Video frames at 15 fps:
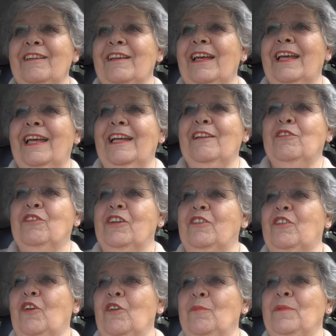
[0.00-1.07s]
and she
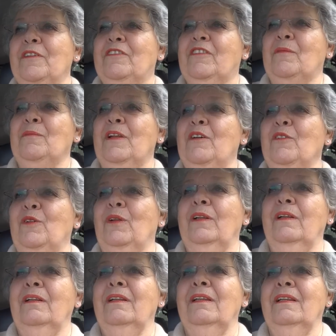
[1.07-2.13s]
told me some
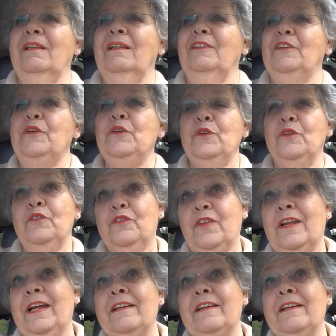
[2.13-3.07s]
local news that